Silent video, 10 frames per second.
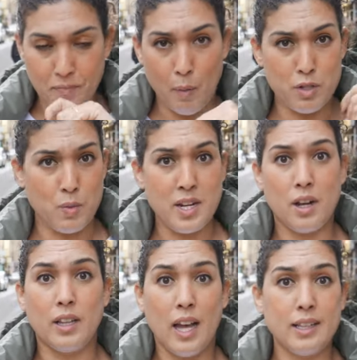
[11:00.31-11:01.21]
I was reading
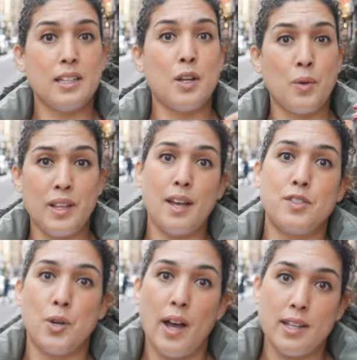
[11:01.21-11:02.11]
online that they really
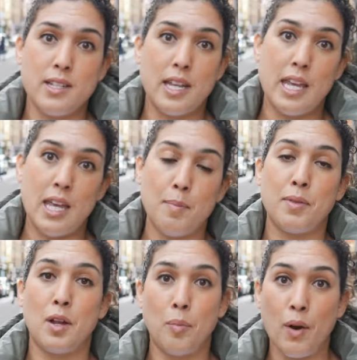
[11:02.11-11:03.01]
tried to keep
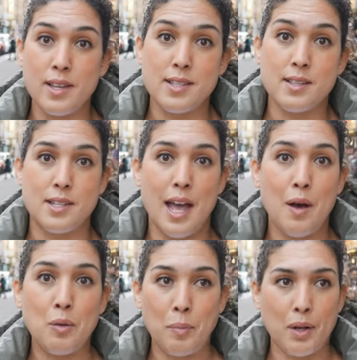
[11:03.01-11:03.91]
their prices
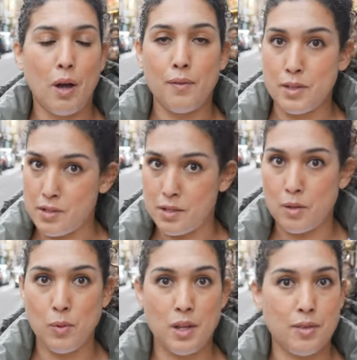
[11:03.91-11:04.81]
down, but
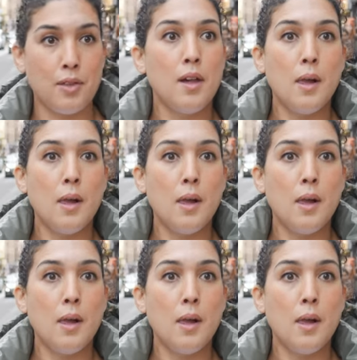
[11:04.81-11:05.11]
obviously with